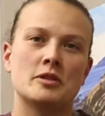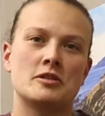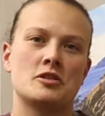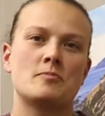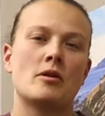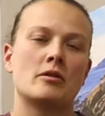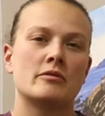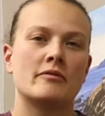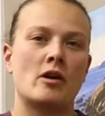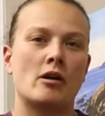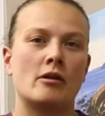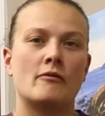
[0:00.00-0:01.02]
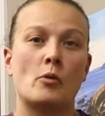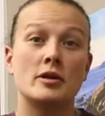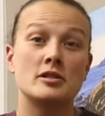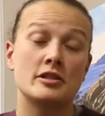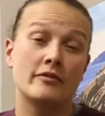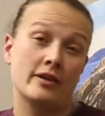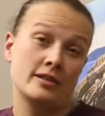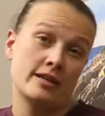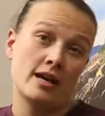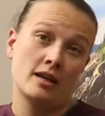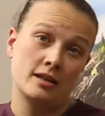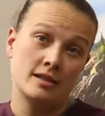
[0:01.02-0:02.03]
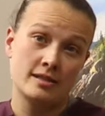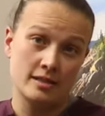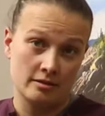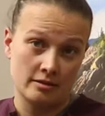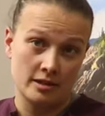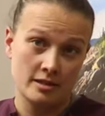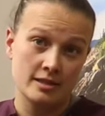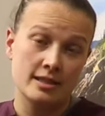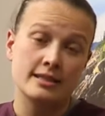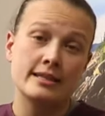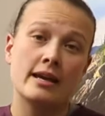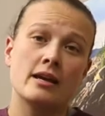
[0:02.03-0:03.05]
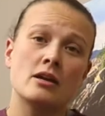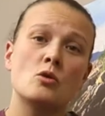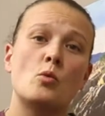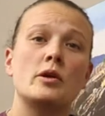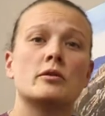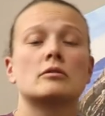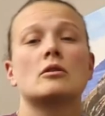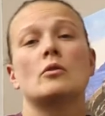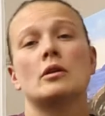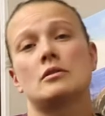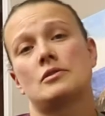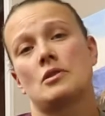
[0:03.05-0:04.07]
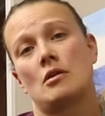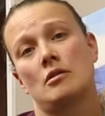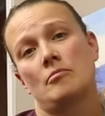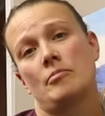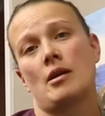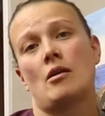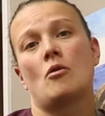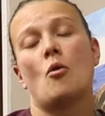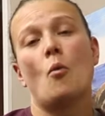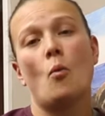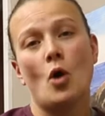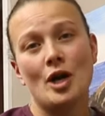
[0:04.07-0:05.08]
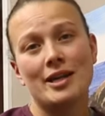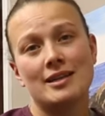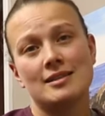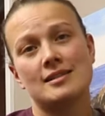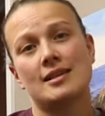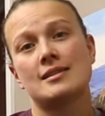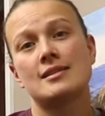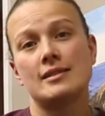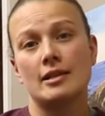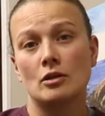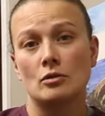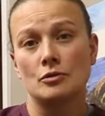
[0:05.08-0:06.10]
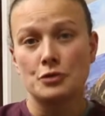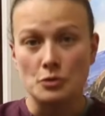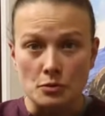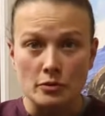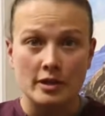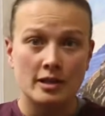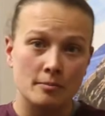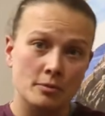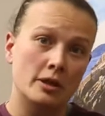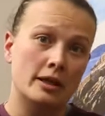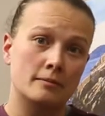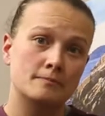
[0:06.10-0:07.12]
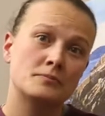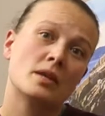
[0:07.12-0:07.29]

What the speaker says: This is part of our Voyage to Vitality series. Today we are going to talk about what is a single tooth implant.